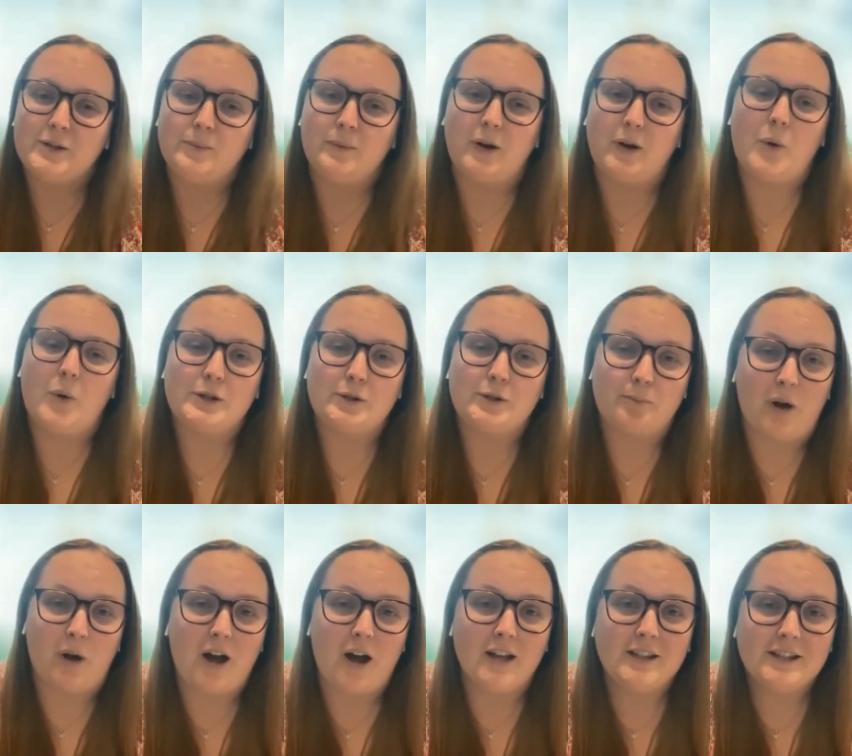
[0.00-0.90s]

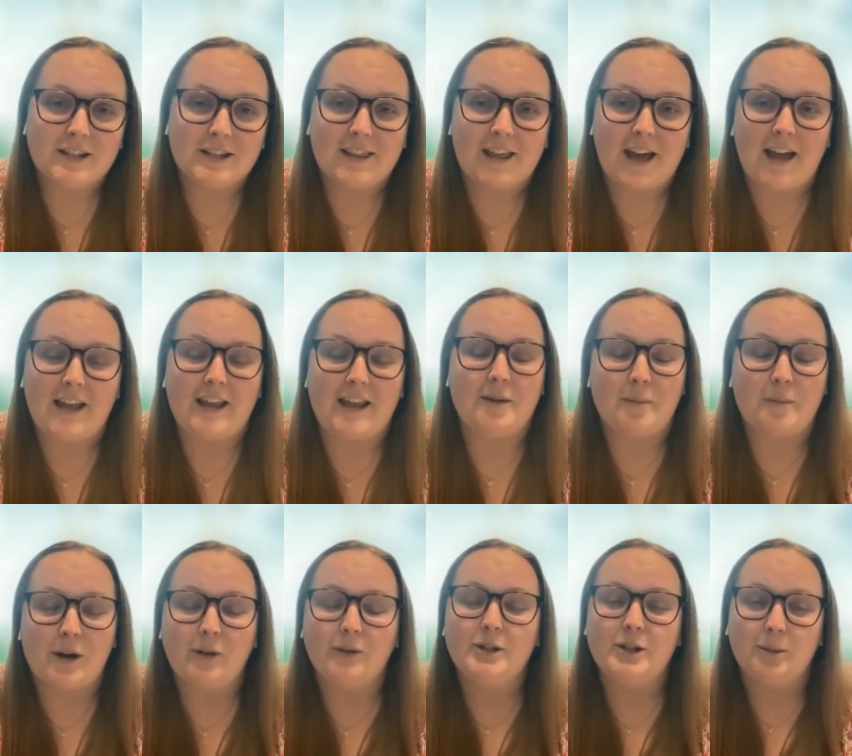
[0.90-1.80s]
respond to that
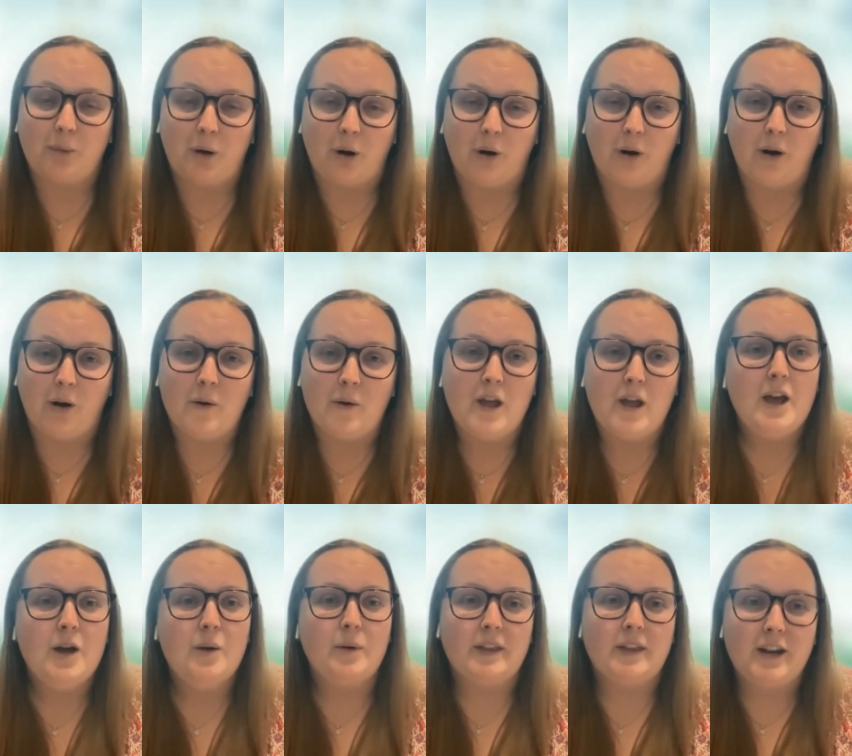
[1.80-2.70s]
email tomorrow
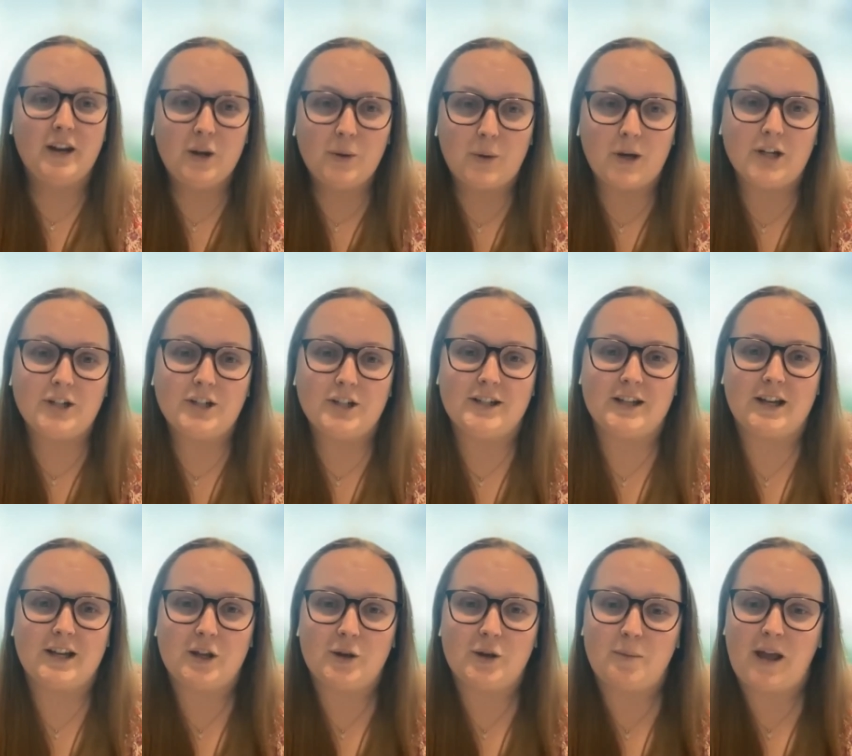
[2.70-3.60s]
with any questions
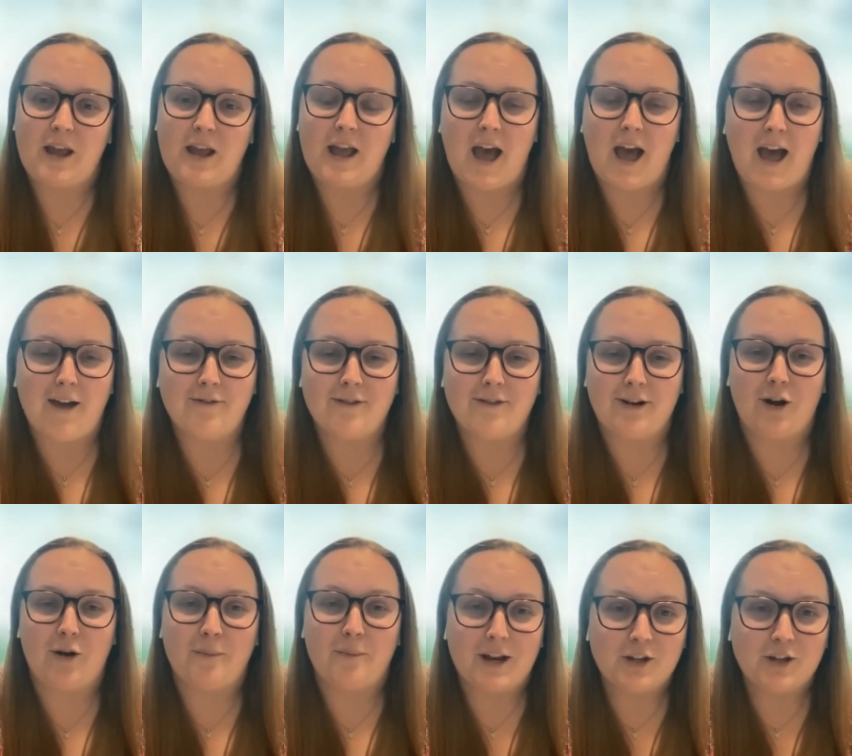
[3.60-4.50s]
that you may have, and
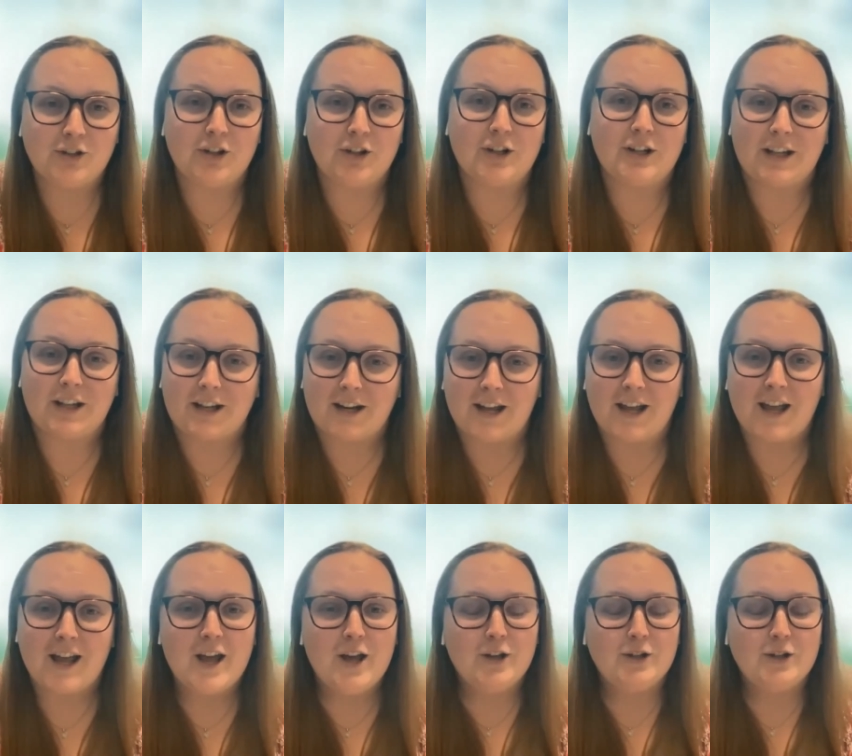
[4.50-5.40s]
I'll make sure to get
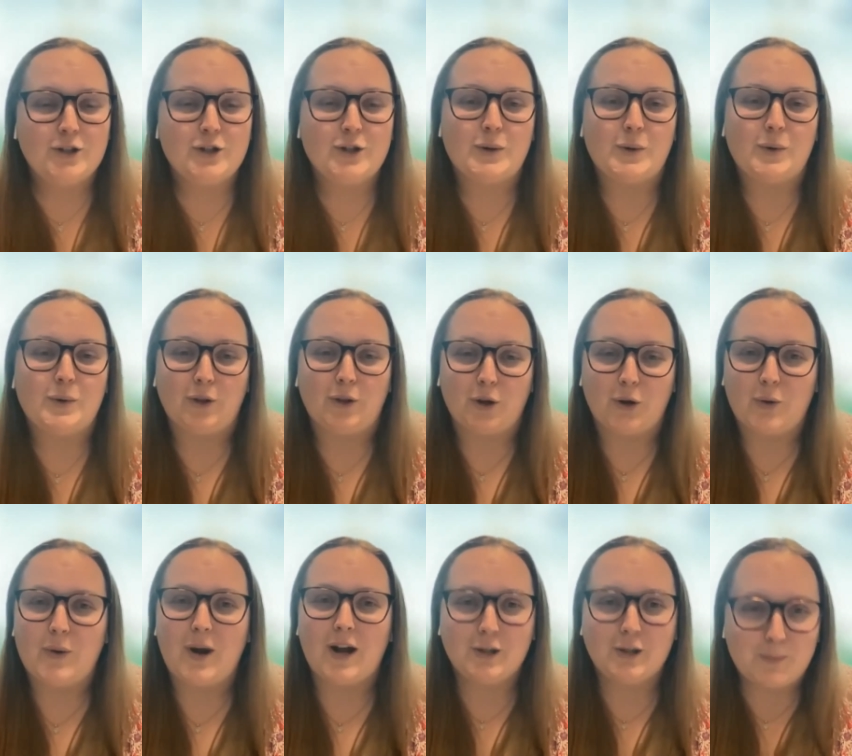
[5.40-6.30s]
it to the
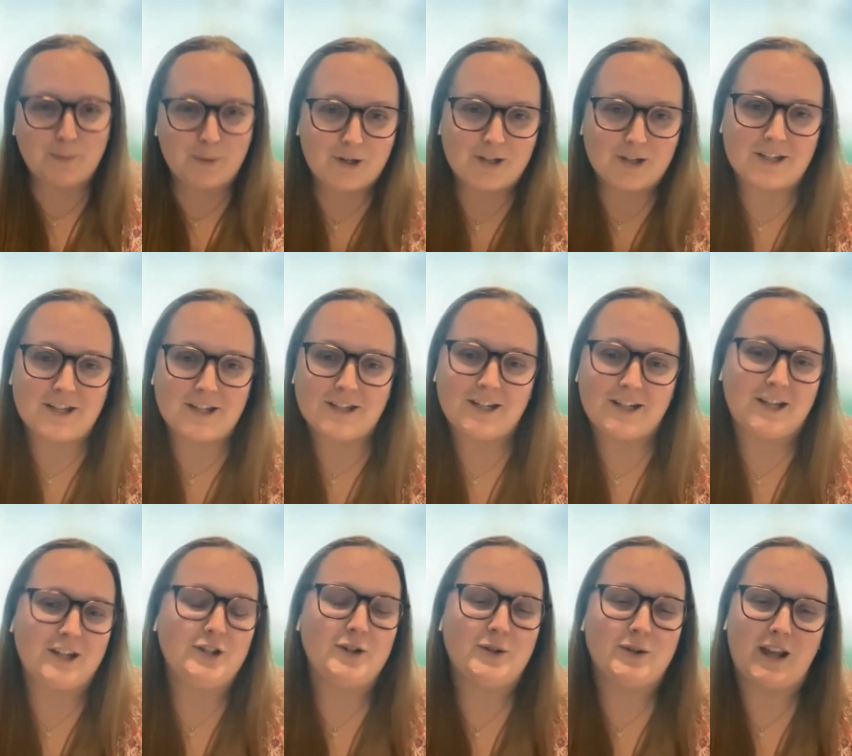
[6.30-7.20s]
correct person to
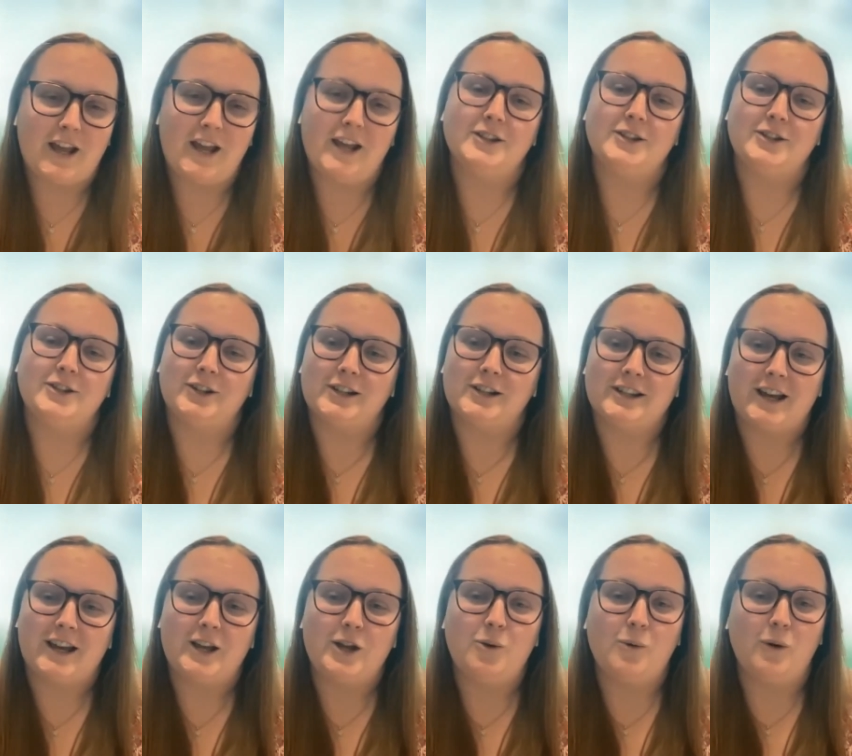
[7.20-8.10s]
get you the answers
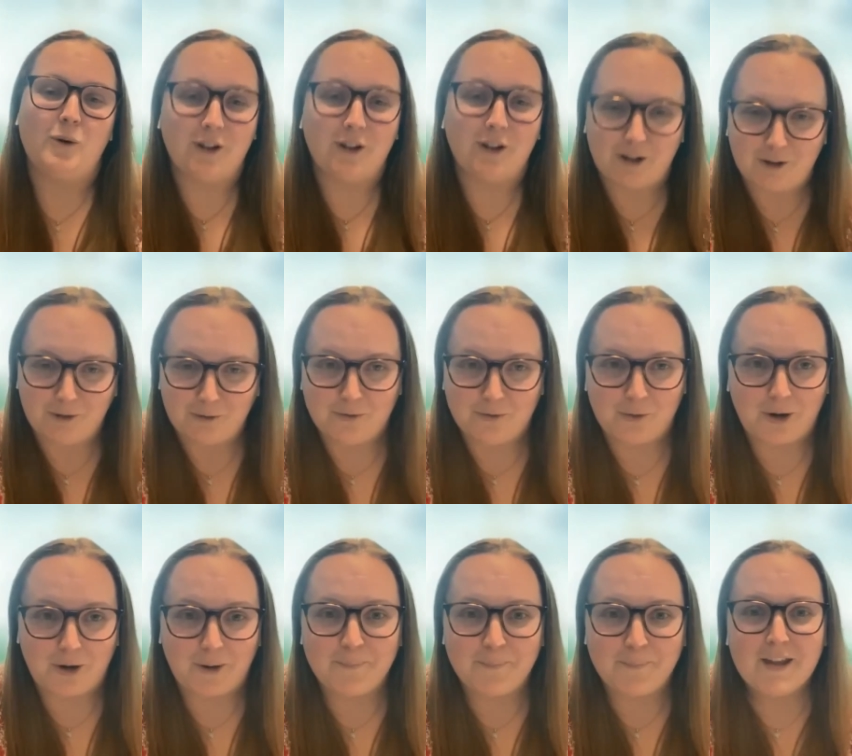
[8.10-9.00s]
that you are looking
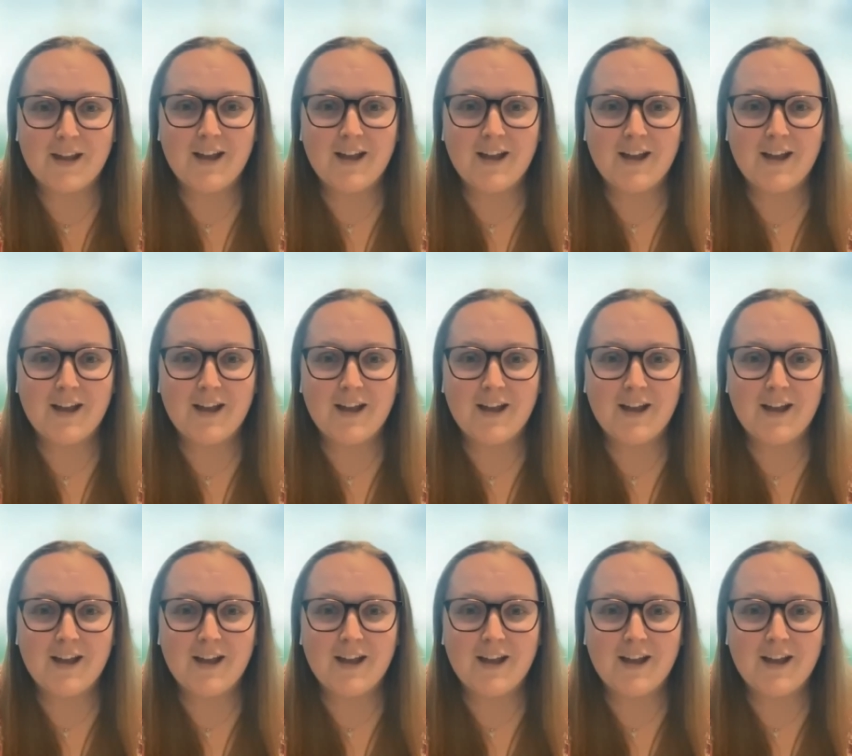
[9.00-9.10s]
for.